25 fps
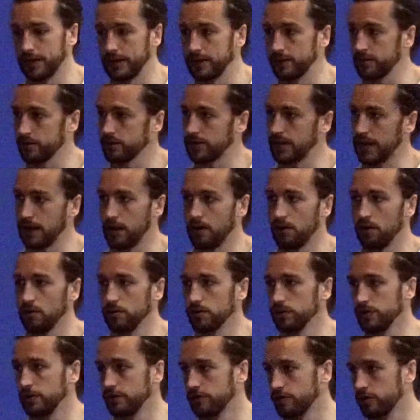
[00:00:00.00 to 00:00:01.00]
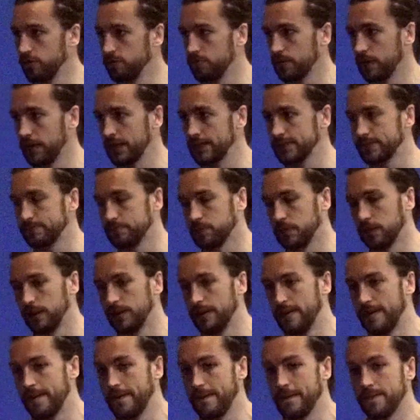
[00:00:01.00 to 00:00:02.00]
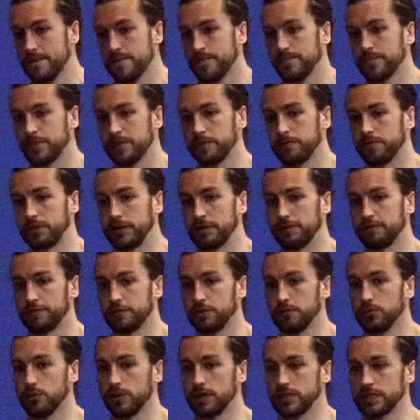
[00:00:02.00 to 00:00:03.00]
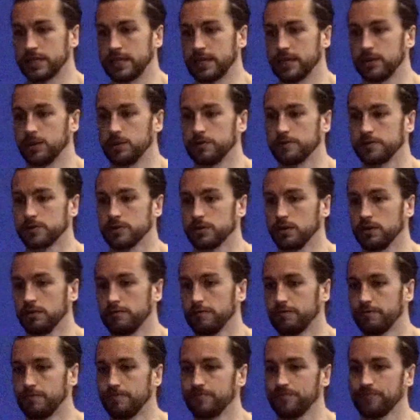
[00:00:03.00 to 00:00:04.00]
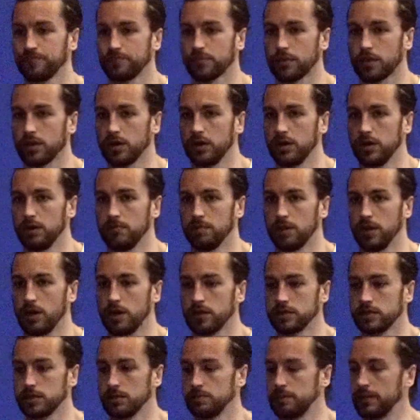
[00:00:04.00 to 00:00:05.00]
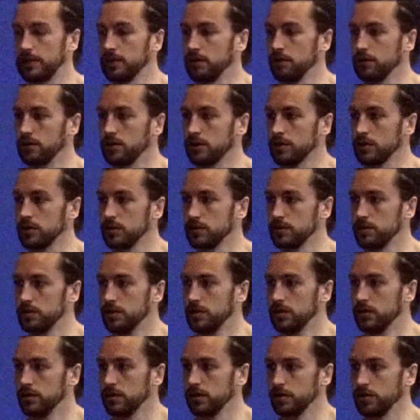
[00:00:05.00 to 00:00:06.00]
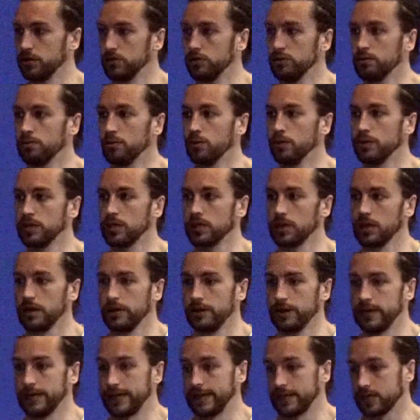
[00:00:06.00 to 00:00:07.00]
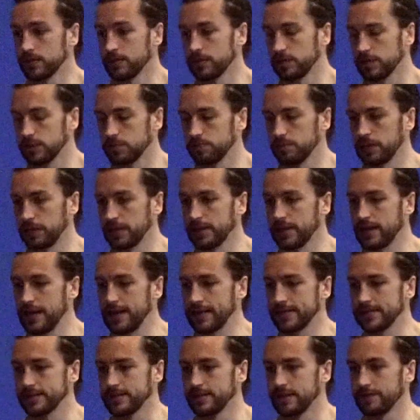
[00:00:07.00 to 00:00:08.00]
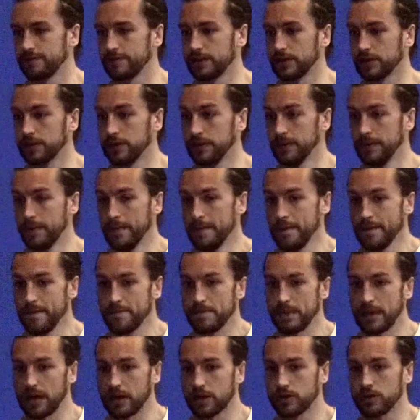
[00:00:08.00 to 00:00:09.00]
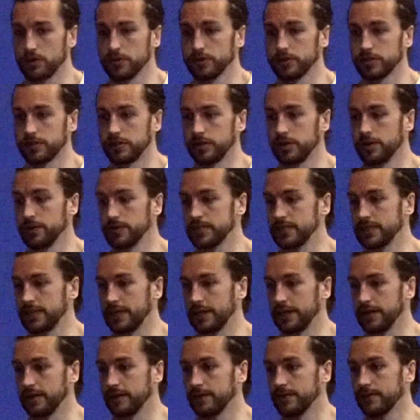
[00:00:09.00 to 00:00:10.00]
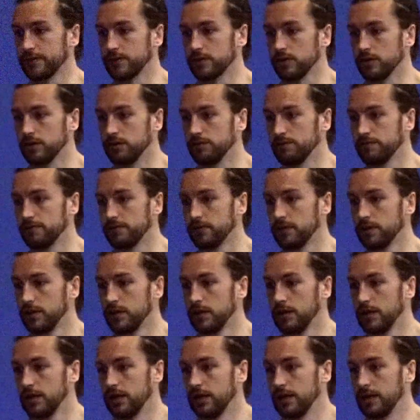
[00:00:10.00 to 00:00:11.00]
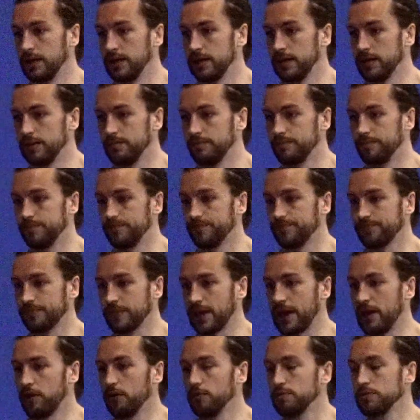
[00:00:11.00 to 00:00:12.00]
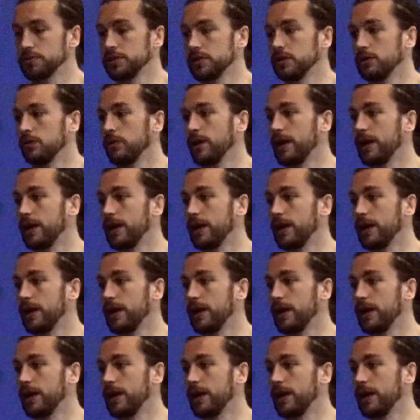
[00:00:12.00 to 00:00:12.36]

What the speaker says: and get a whole new group of lads, but there have been a few boys here who have sort of lasted a bit longer than normal in the lower leagues, which has been nice, and I think that continuity sort of helps in a